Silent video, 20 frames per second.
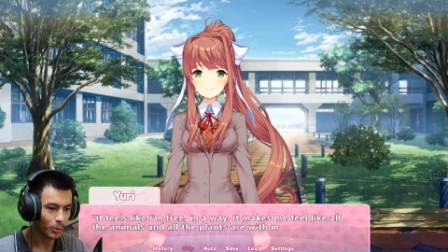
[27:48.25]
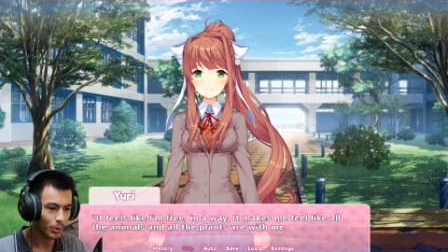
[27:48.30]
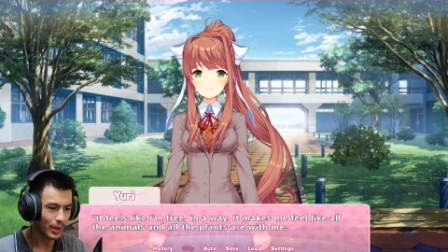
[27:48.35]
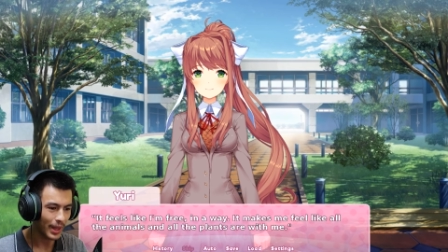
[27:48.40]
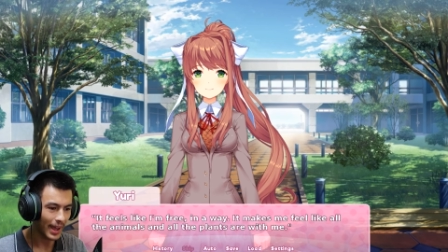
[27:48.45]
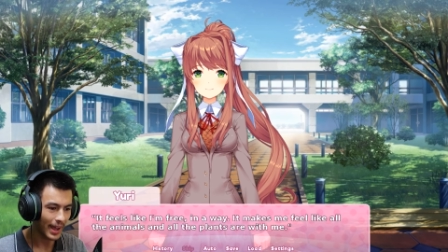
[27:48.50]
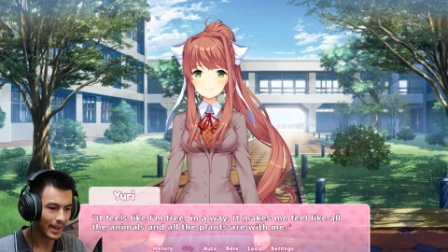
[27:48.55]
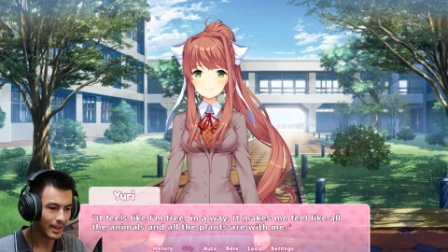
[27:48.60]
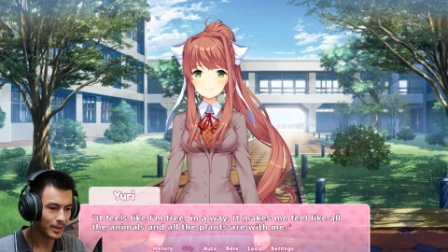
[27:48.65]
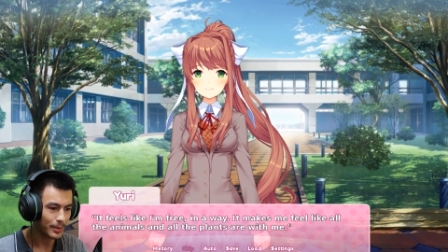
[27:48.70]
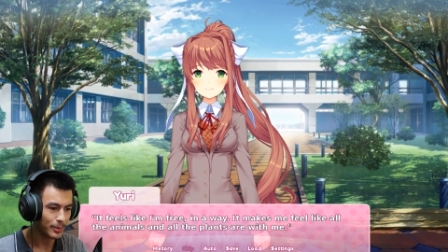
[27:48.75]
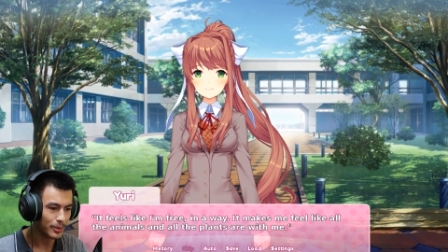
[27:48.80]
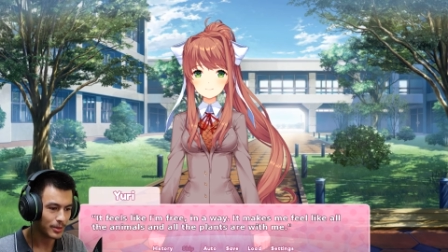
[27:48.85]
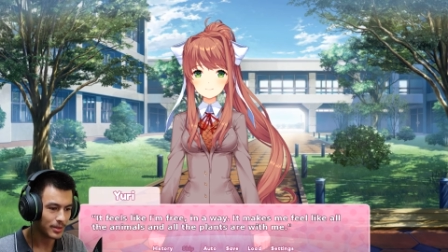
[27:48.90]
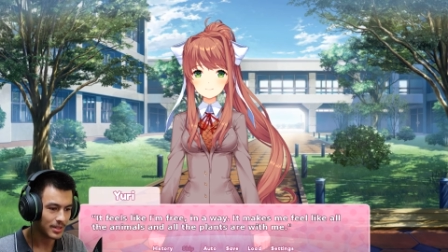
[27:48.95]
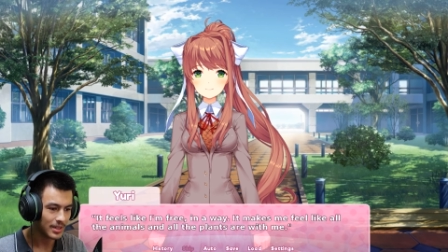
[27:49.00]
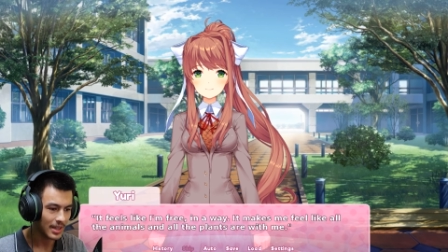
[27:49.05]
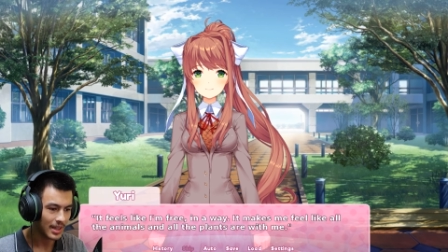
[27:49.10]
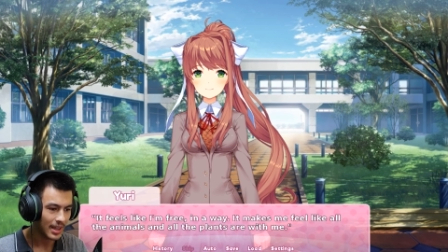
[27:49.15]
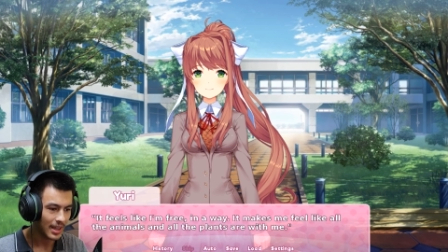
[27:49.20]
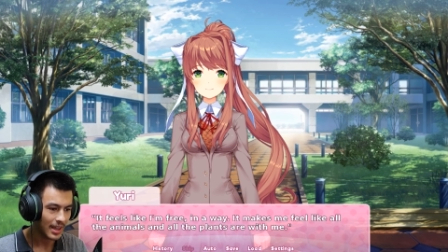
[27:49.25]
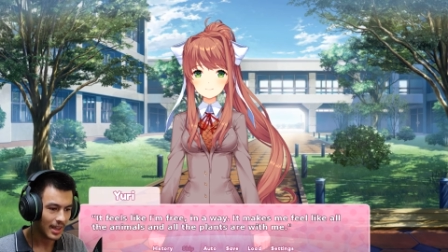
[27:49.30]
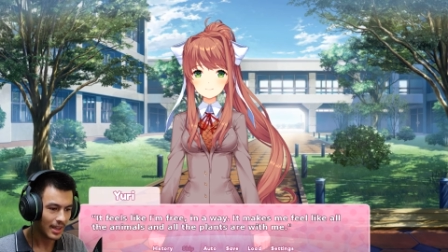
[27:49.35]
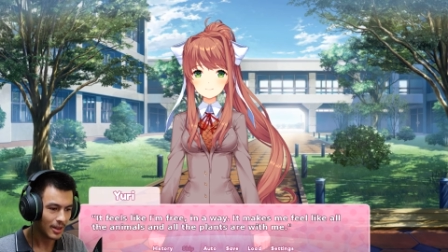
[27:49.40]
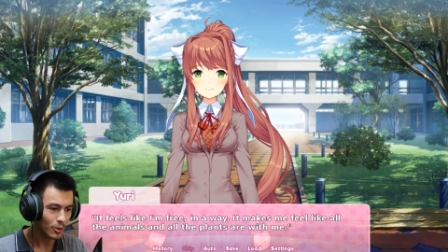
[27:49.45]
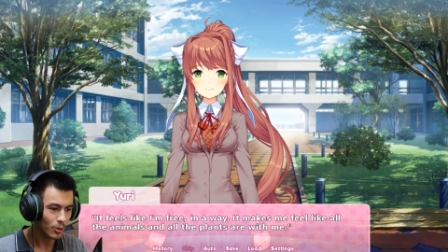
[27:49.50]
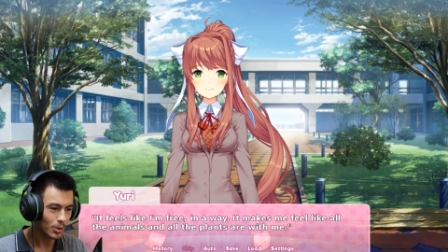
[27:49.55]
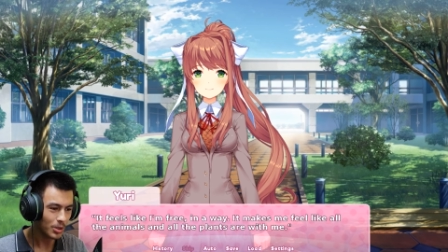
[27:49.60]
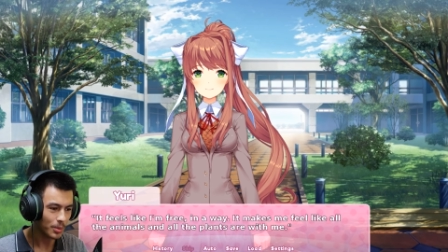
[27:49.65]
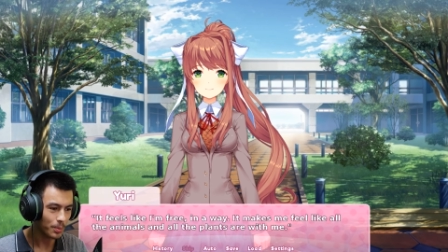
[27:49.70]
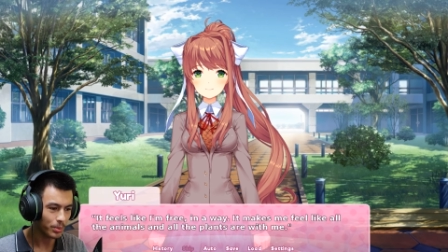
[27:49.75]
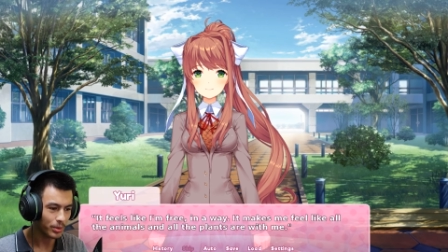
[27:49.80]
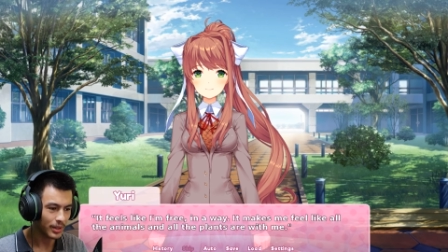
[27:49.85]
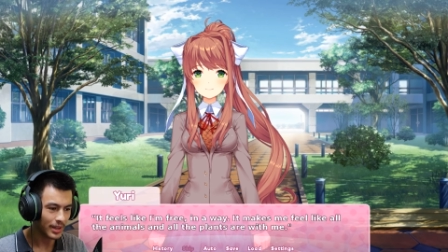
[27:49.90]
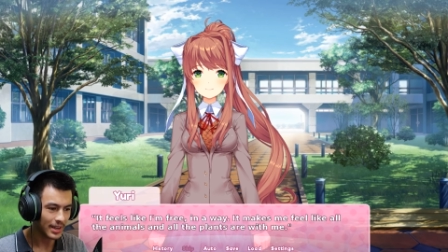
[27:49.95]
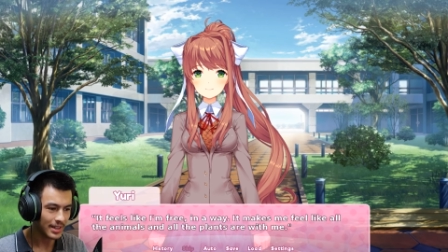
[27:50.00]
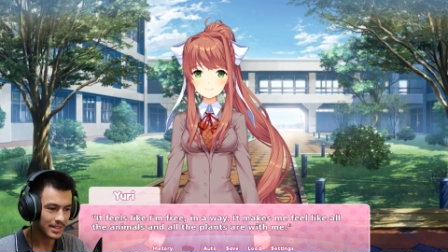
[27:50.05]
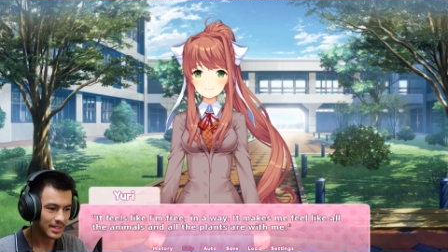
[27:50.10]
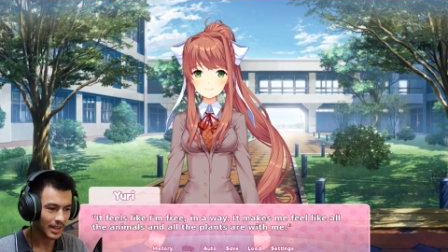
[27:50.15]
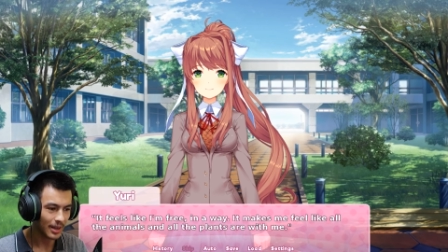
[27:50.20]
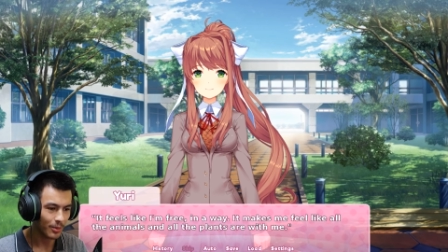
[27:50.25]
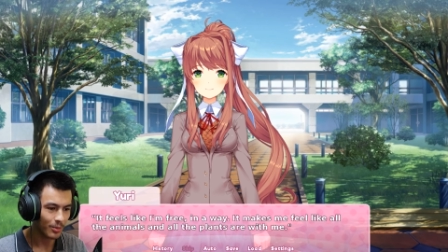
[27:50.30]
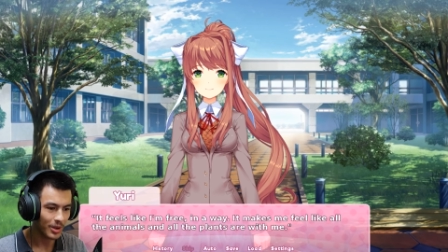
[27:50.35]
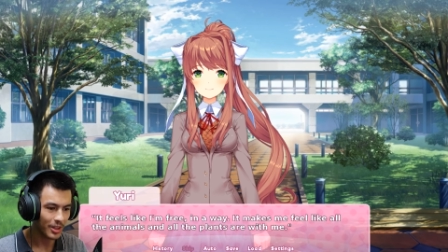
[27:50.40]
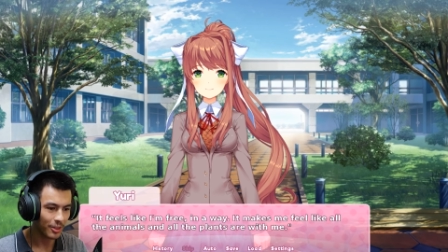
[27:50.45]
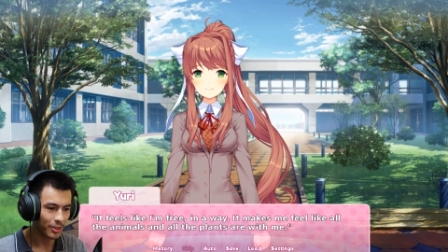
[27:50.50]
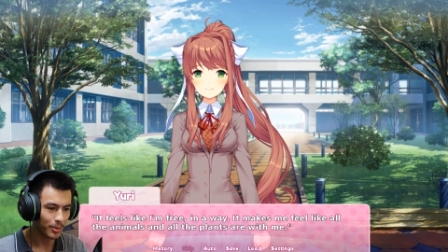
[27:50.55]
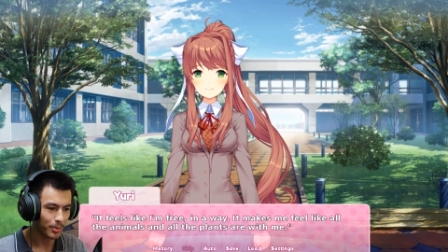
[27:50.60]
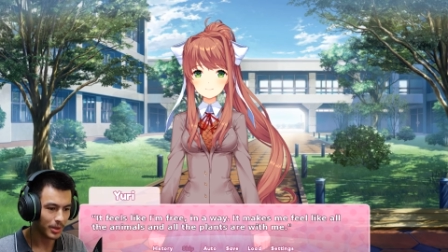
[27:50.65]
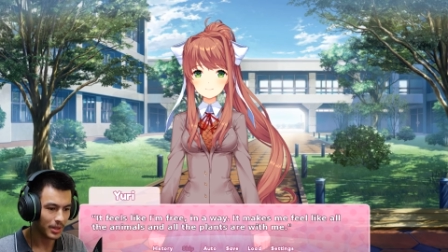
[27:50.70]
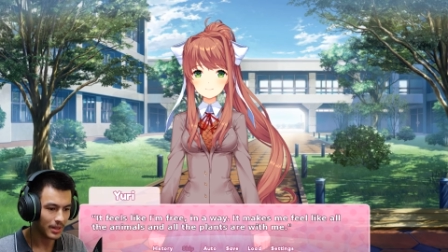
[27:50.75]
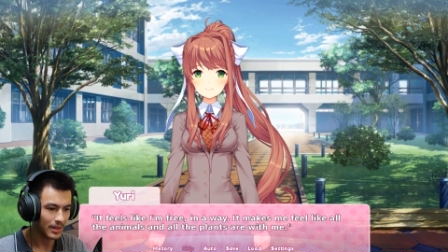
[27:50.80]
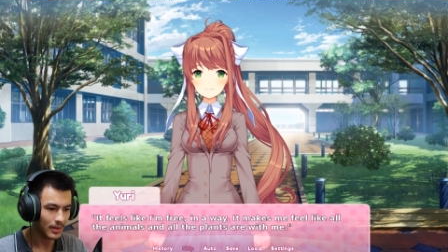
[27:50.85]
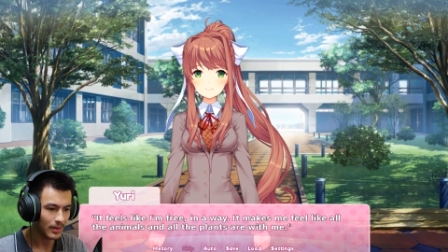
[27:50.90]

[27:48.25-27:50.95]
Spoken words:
the animals and all the plants are with me.